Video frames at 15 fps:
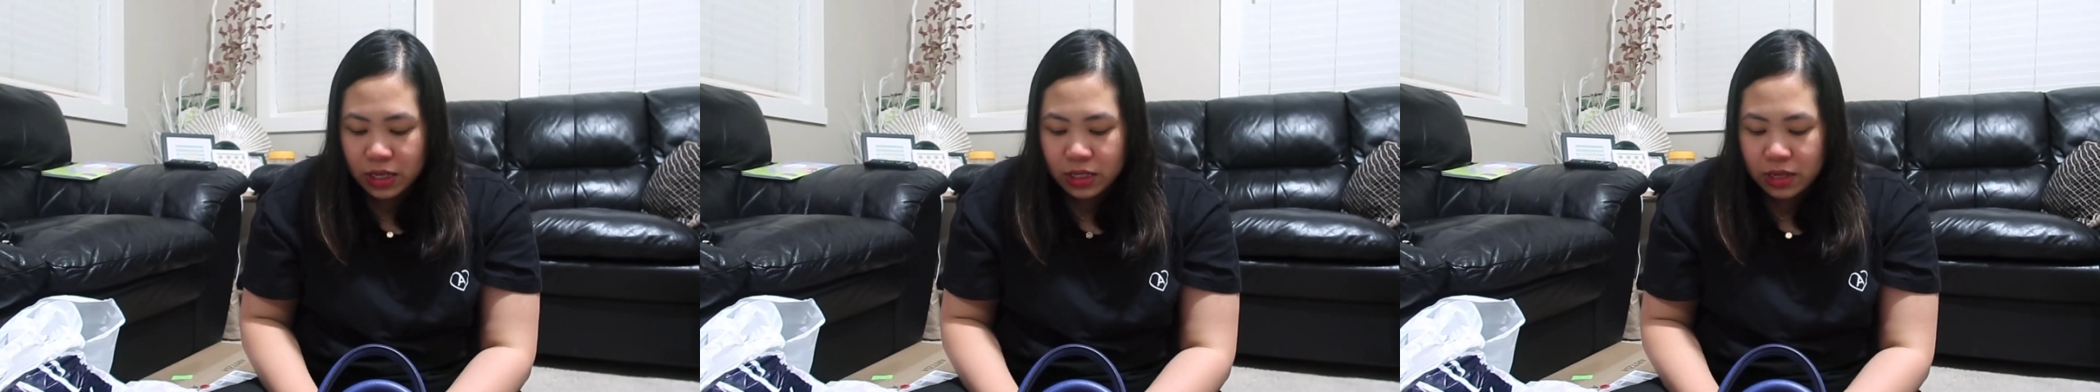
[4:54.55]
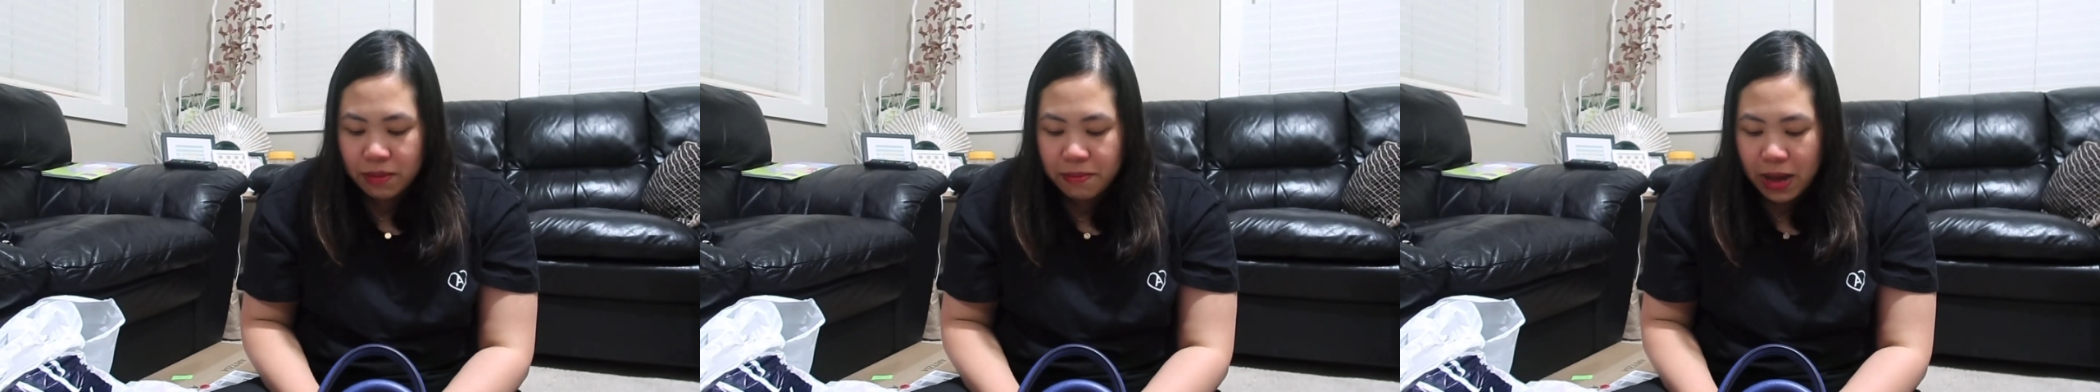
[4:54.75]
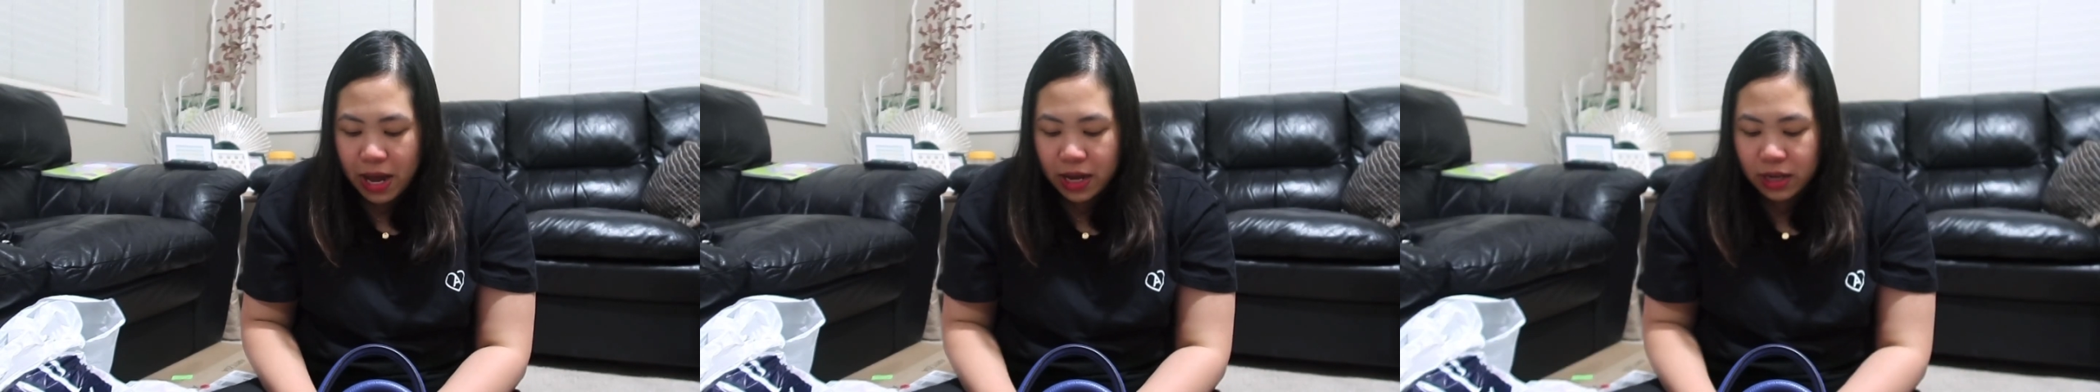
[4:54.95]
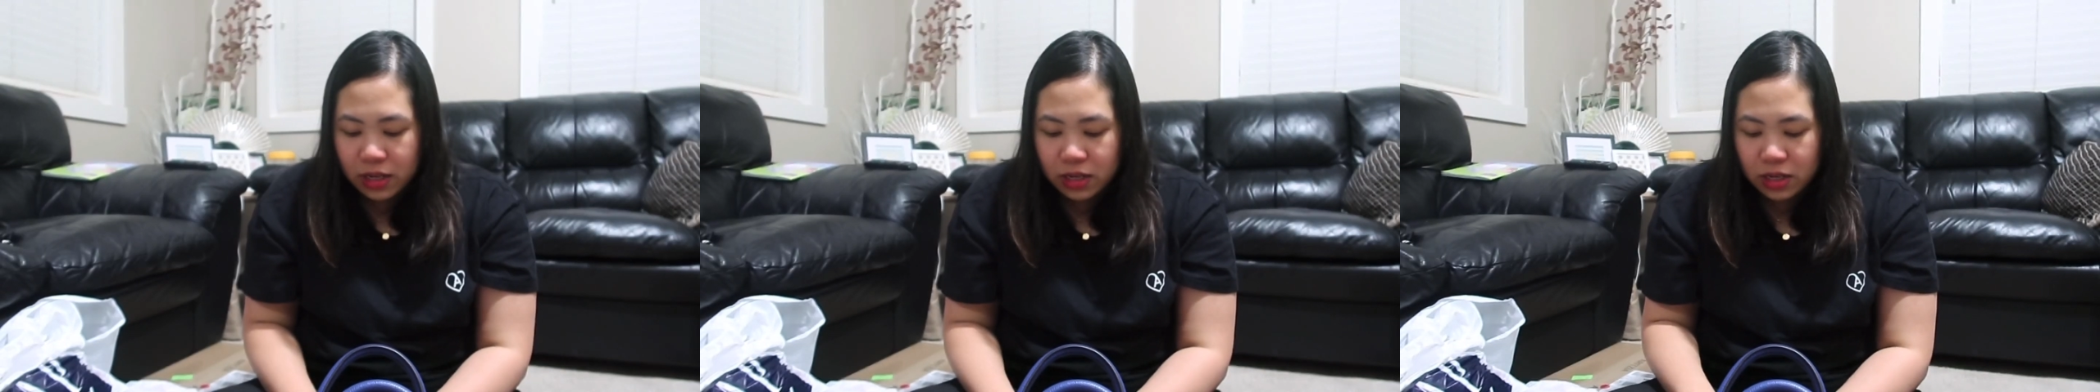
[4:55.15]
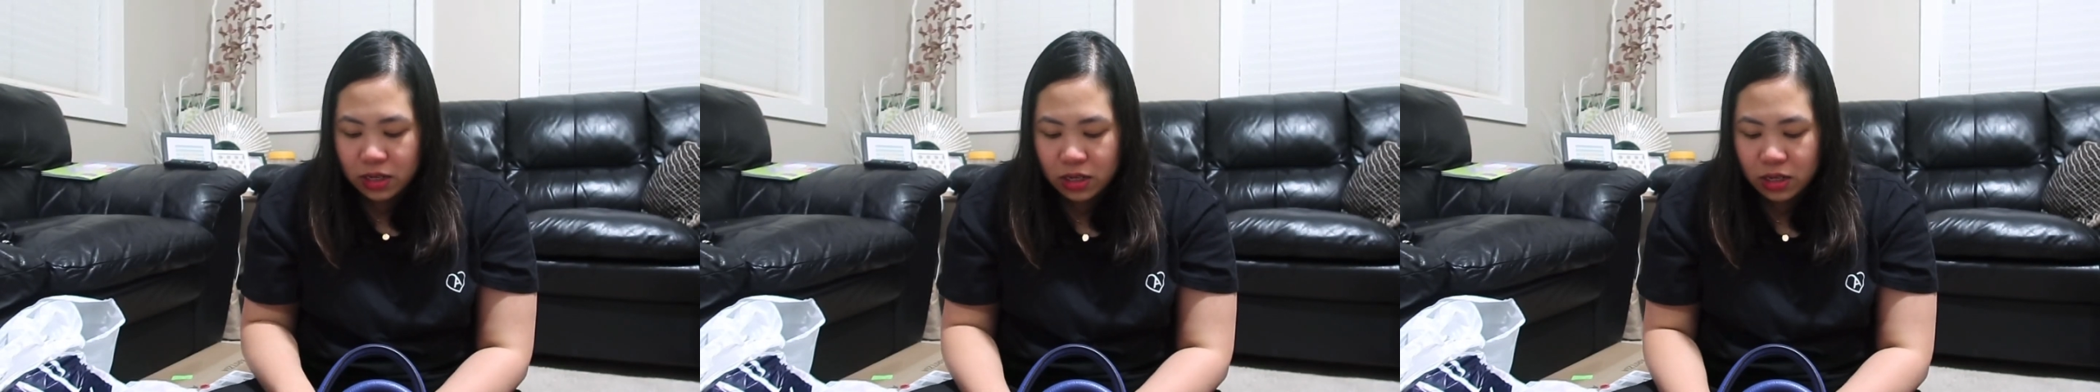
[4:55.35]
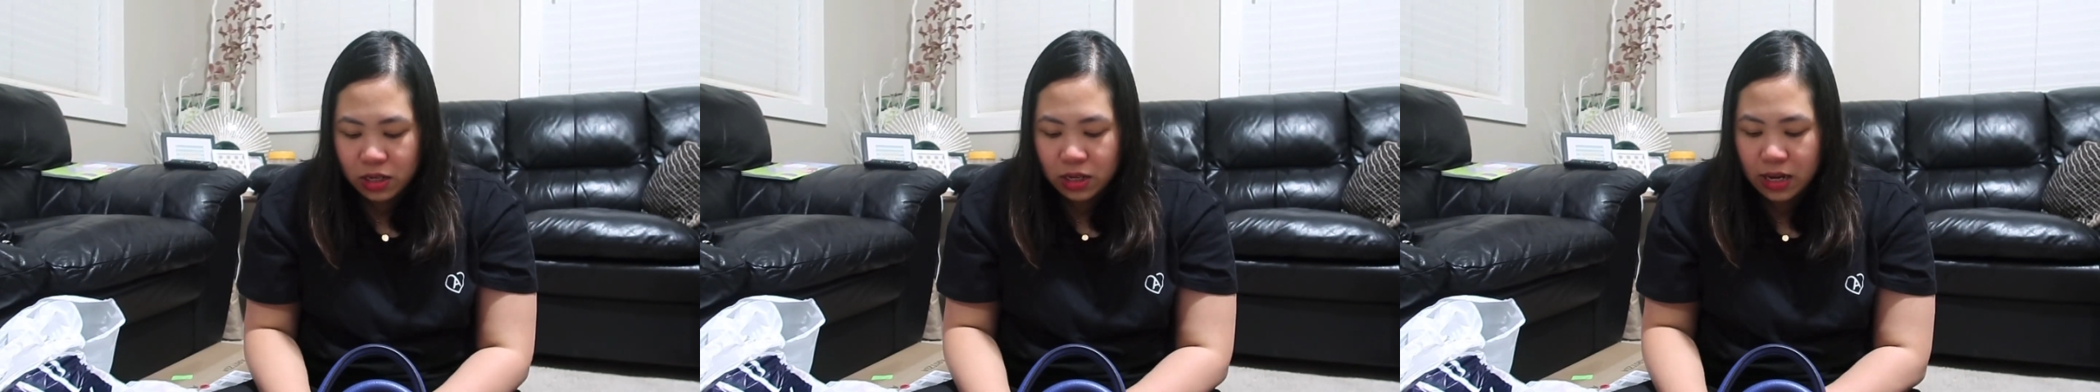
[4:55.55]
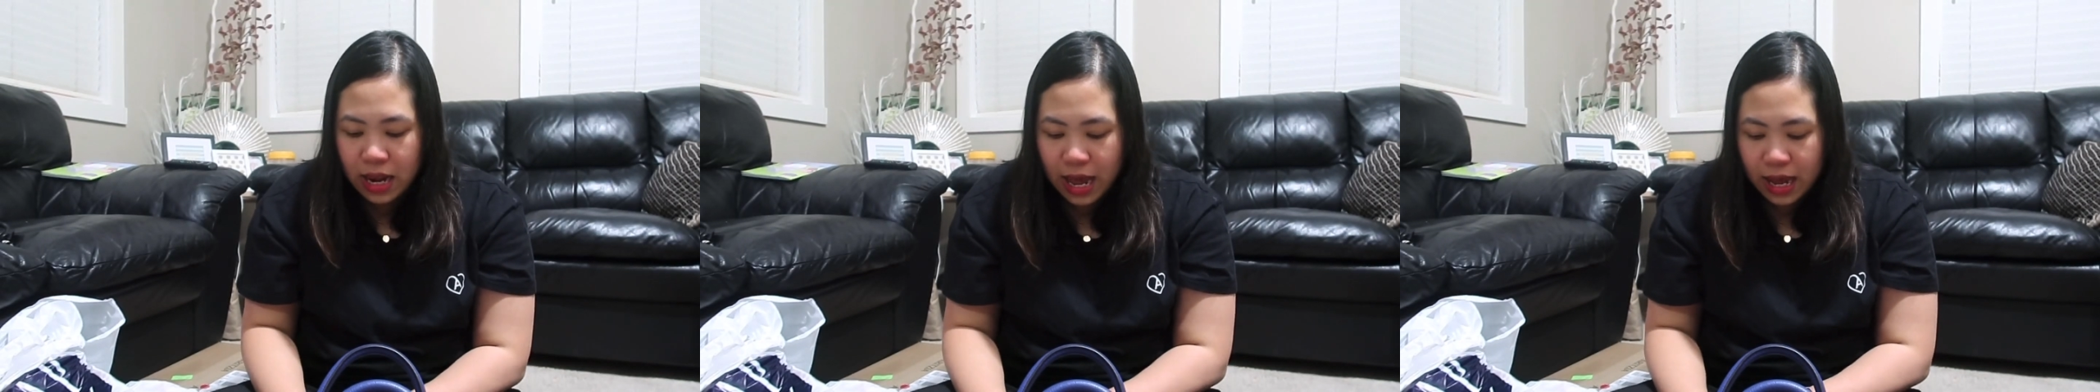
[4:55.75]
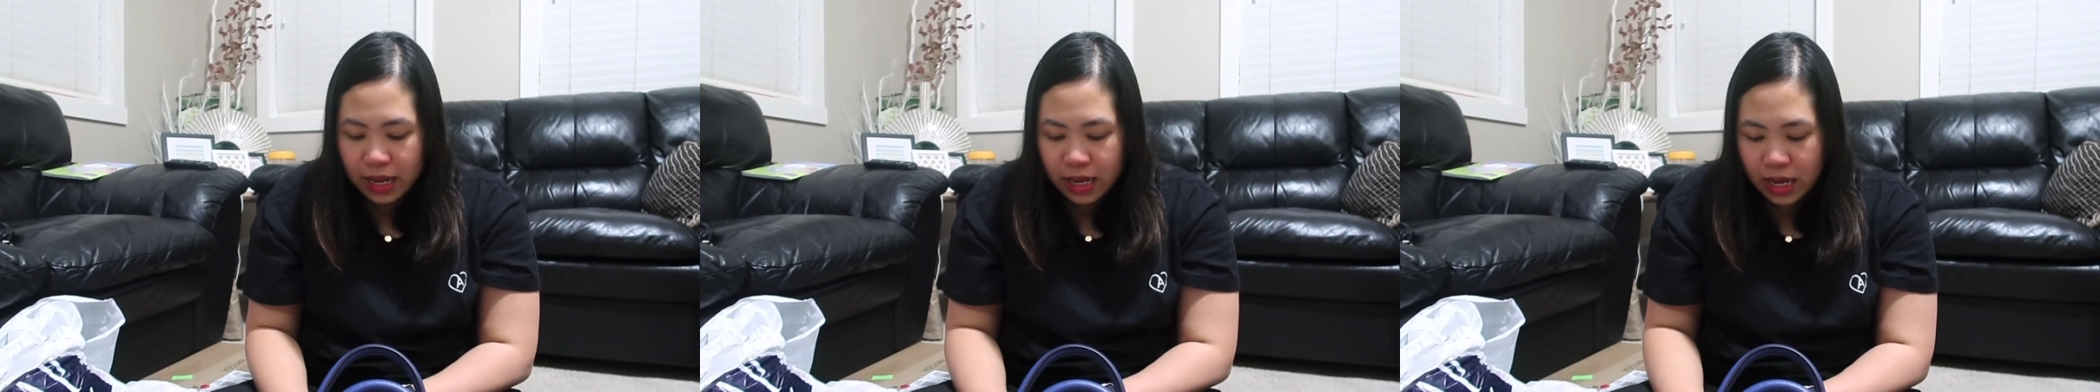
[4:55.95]
sa bag
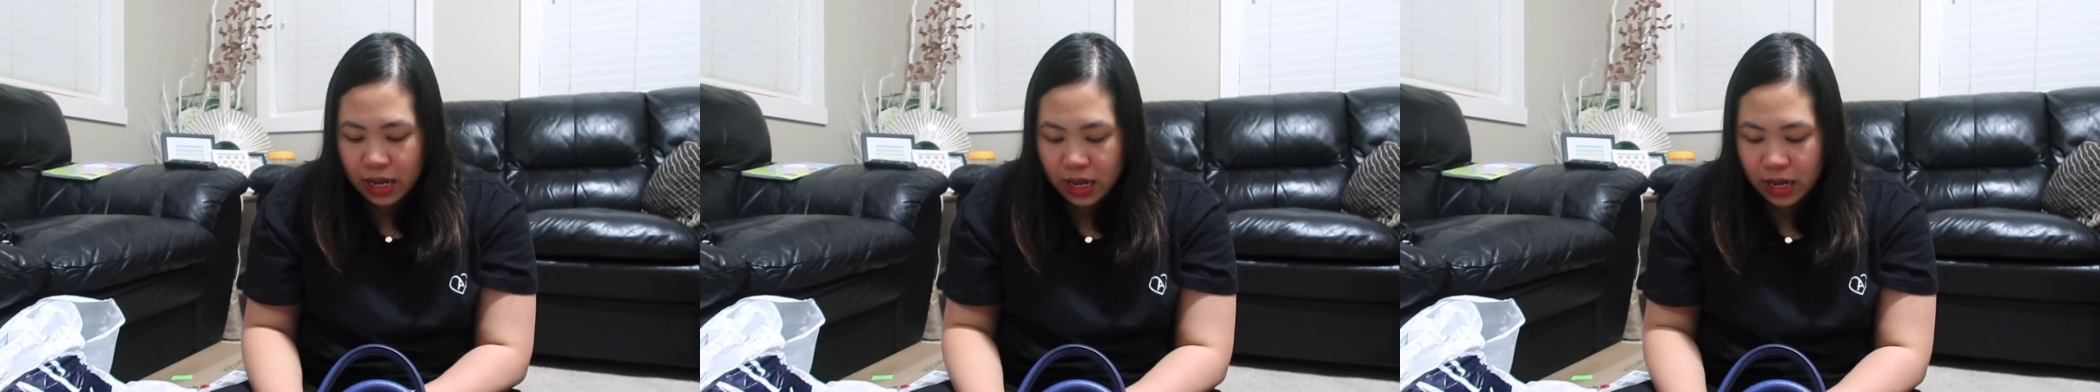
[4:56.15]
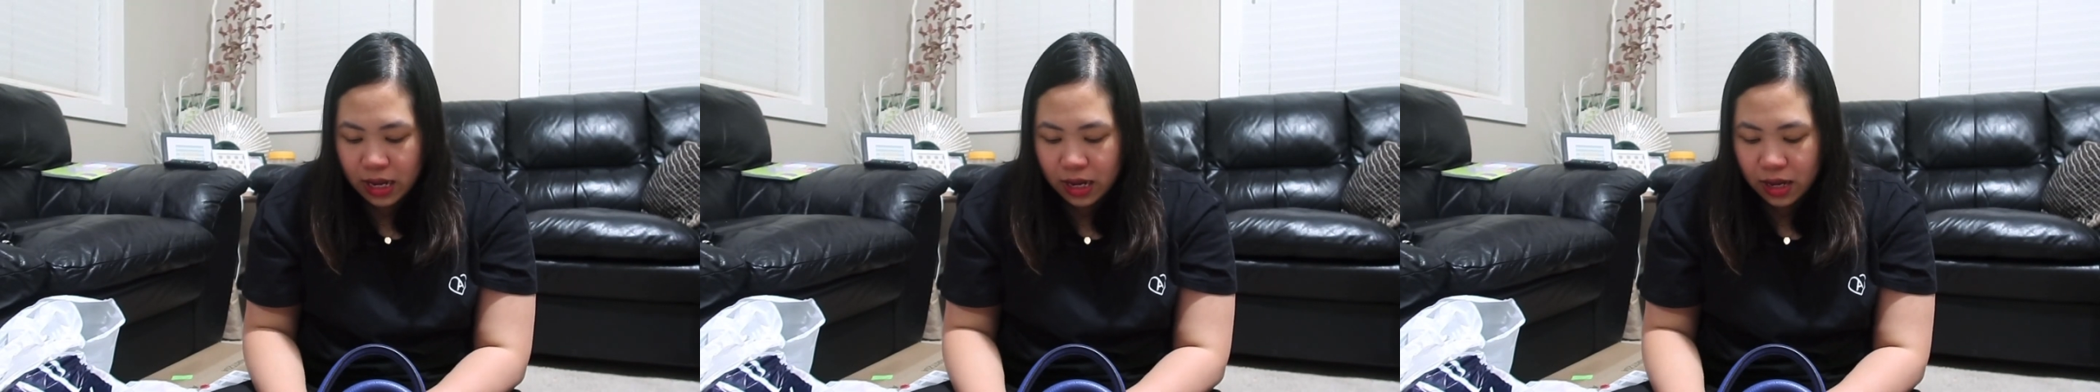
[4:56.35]
lagi.